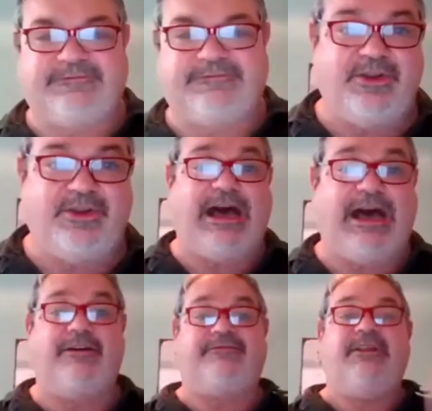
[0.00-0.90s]
Now you
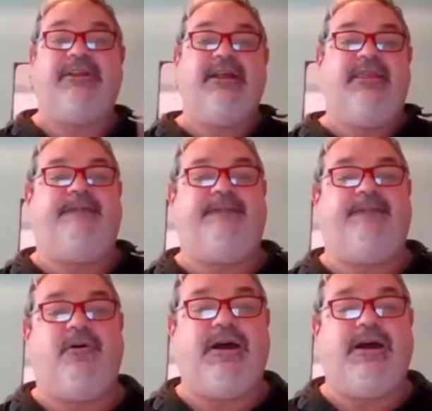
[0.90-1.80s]
have
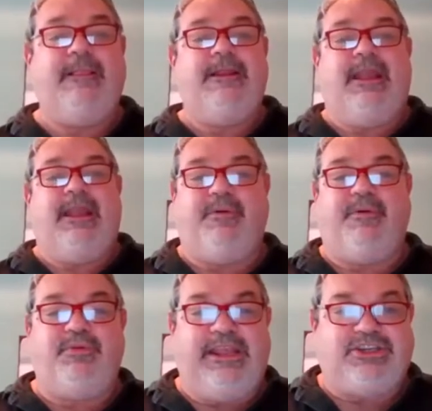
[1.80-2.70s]
therefore a
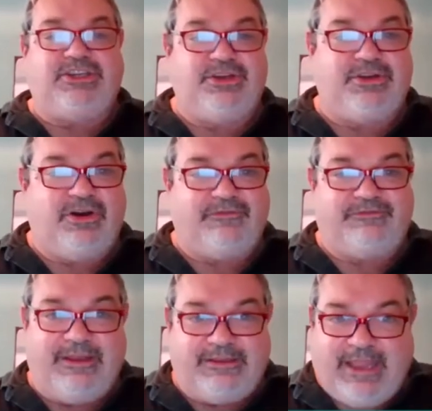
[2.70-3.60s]
population of
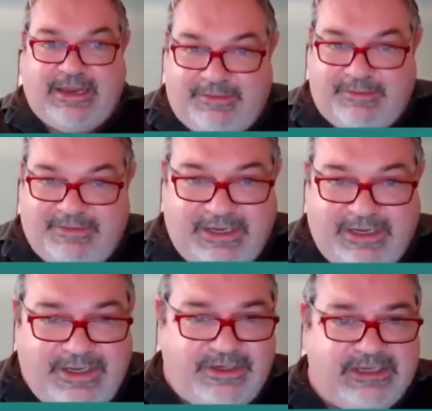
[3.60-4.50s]
dynamical
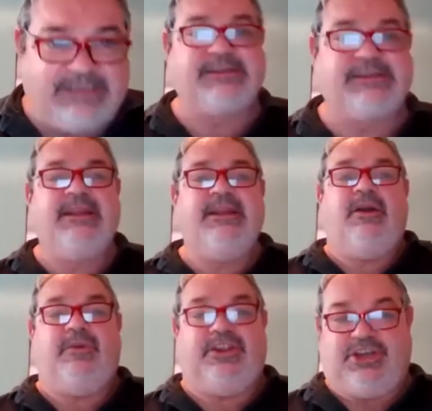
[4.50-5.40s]
units
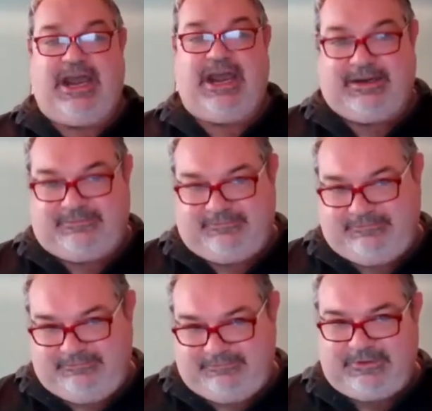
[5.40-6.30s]
which are
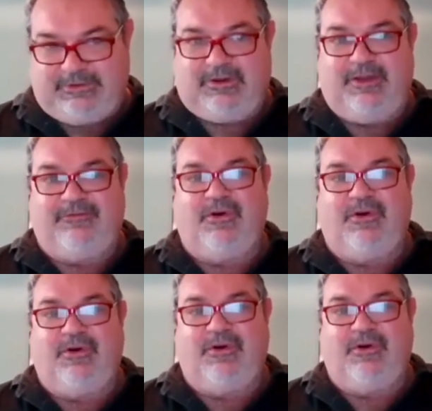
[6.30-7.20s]

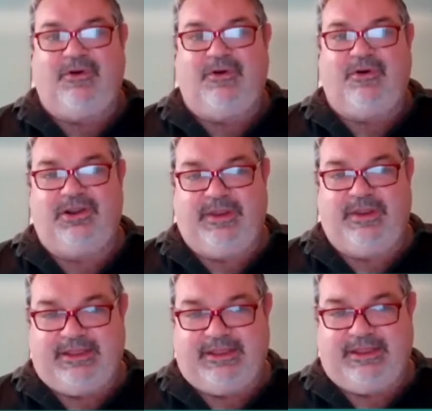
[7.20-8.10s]
evolving
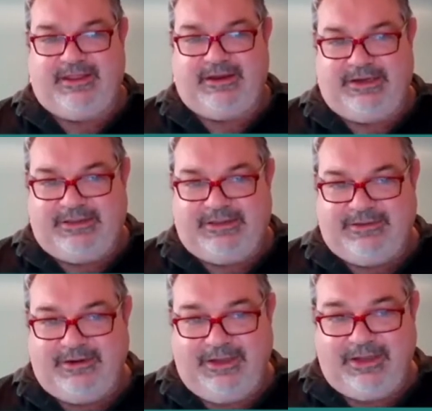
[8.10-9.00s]
following their
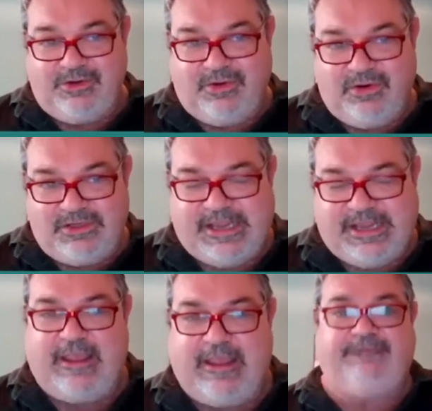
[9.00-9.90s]
internal rules
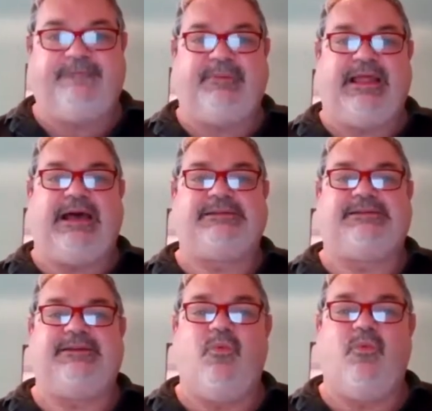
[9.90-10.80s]
f plus
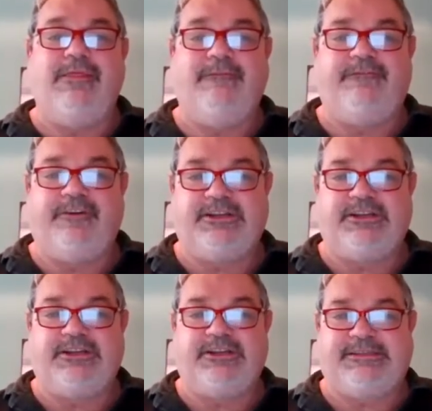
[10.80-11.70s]
1
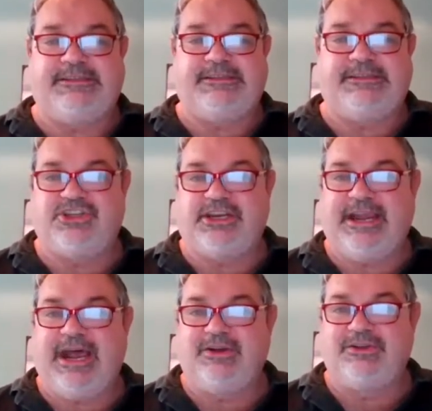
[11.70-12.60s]
first term which
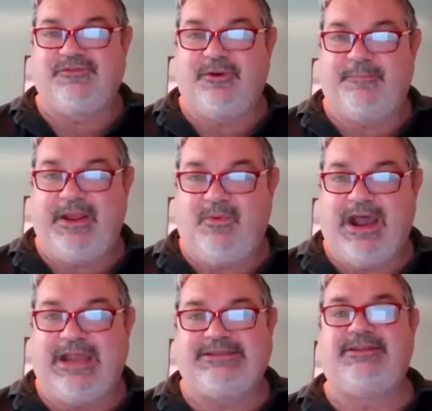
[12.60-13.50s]
accounts for
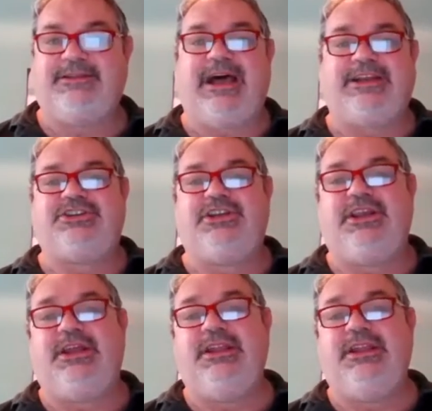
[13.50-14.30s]
pairwise interaction,